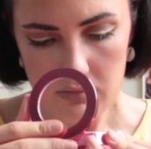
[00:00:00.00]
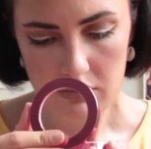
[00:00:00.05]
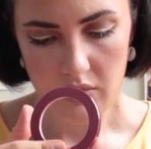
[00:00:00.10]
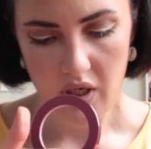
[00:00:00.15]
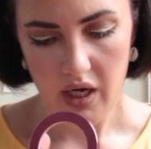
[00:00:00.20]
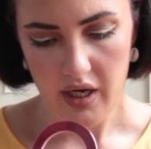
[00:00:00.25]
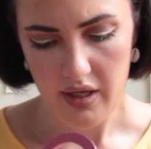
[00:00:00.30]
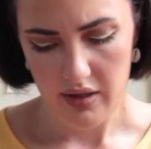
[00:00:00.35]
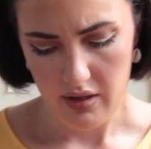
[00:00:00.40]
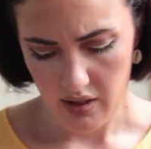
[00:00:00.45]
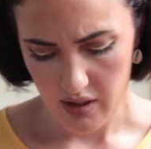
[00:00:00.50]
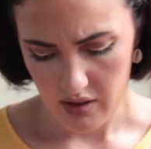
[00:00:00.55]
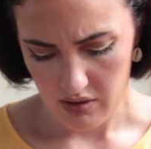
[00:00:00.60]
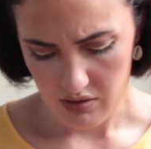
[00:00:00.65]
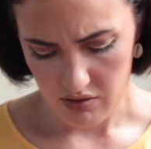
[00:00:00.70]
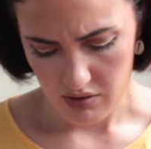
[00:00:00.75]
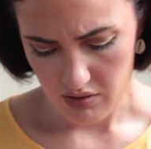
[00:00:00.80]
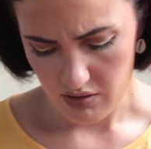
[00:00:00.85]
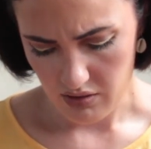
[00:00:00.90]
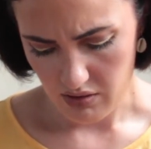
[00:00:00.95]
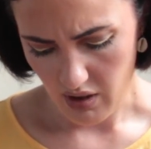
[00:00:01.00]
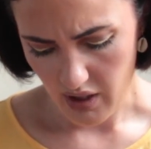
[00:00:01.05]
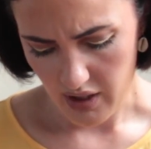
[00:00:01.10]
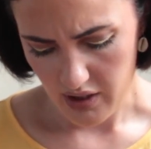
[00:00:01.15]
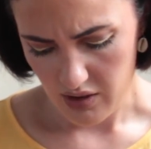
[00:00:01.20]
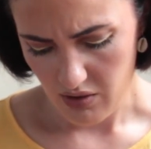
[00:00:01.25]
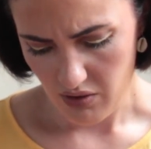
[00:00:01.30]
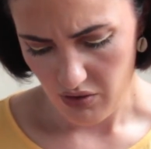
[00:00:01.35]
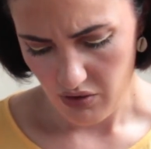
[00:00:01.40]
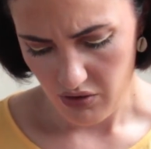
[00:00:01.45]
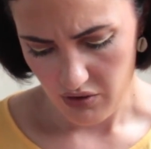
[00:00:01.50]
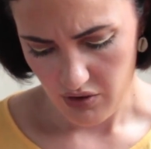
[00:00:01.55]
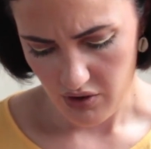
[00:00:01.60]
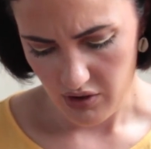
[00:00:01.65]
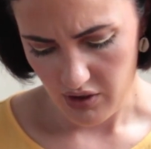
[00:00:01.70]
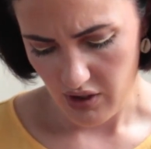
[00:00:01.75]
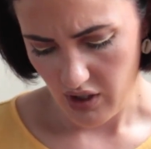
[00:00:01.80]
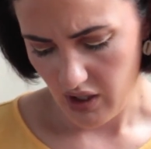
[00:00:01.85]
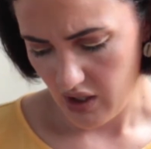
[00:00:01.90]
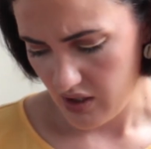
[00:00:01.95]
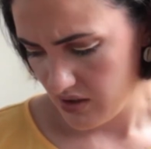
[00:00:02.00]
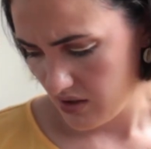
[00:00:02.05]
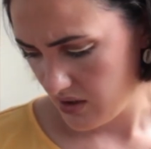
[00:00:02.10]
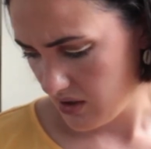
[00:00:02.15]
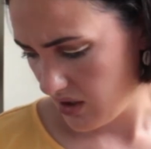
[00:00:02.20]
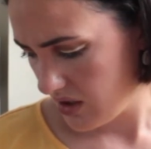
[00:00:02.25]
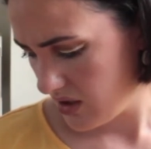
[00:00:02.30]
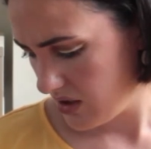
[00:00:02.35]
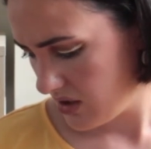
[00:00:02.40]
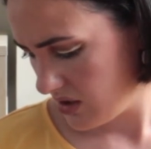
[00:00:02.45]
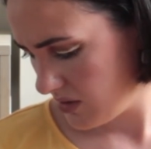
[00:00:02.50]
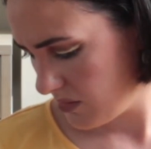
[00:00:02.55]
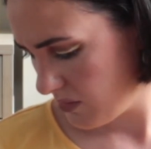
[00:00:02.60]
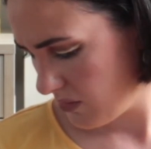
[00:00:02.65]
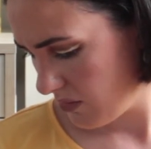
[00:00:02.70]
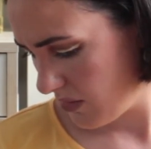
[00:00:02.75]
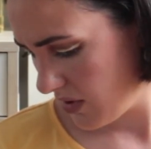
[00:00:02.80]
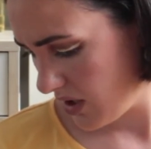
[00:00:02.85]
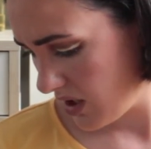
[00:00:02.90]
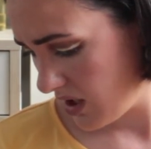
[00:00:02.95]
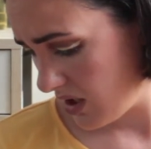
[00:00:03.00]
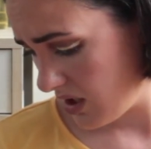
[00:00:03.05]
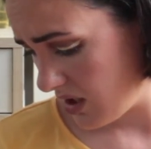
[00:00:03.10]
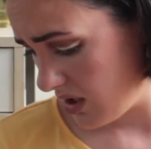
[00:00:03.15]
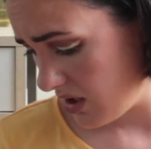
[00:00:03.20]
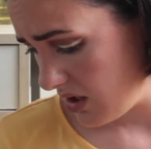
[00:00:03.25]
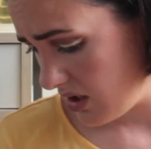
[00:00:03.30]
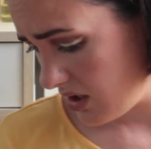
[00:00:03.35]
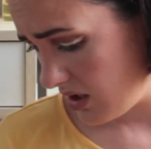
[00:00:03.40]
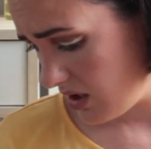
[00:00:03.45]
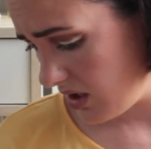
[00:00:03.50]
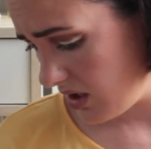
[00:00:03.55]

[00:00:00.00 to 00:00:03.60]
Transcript: Highlighter, I don't think, has a smell.